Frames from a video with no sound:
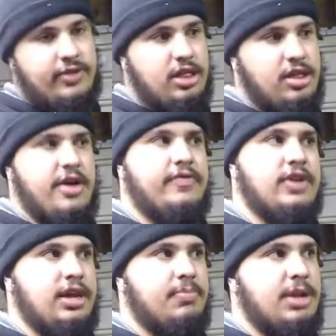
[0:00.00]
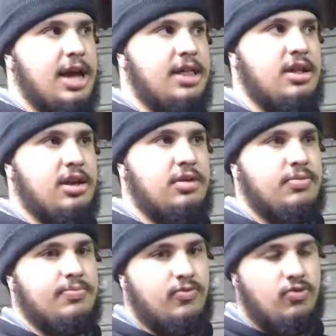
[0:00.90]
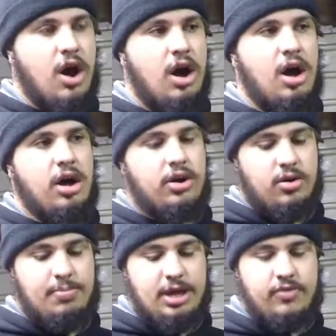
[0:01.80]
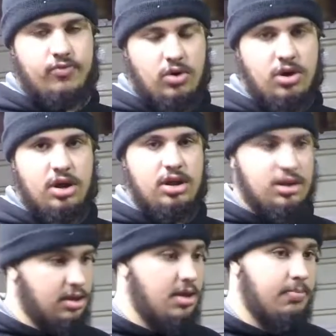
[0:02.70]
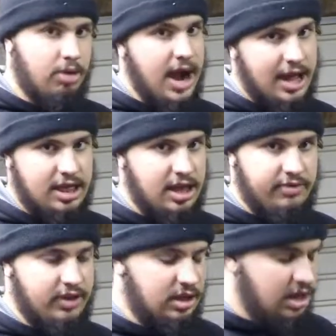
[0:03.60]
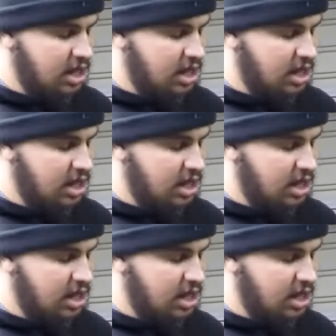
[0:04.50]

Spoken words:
soft like a plastic rod or a piece of wood, brass even.